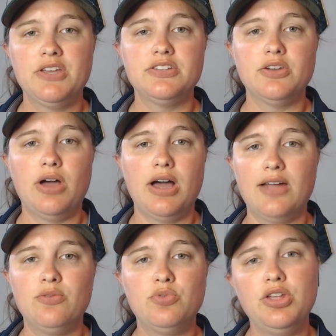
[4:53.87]
So
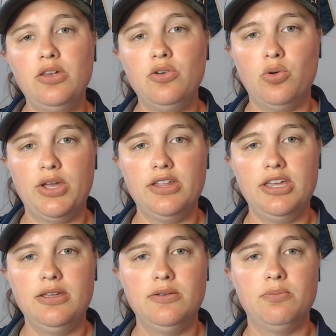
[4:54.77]
I really
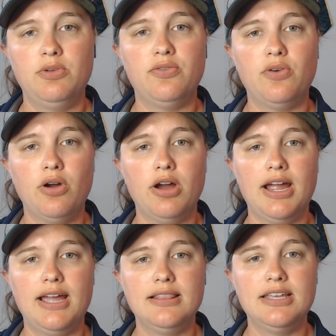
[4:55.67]
quickly, before
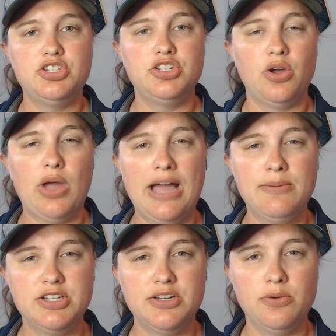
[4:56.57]
I let you know how
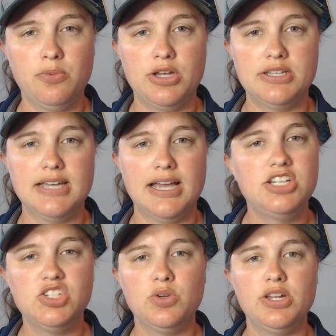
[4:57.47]
much it was, I
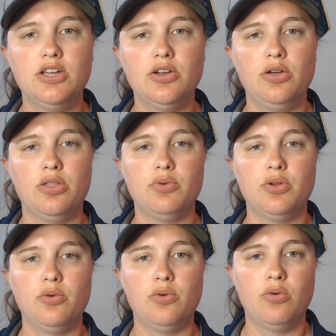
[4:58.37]
just want to go
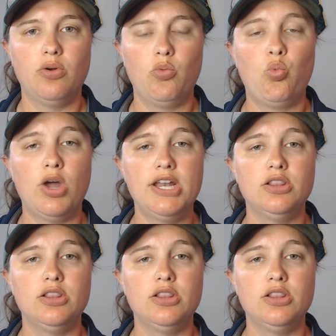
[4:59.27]
through what it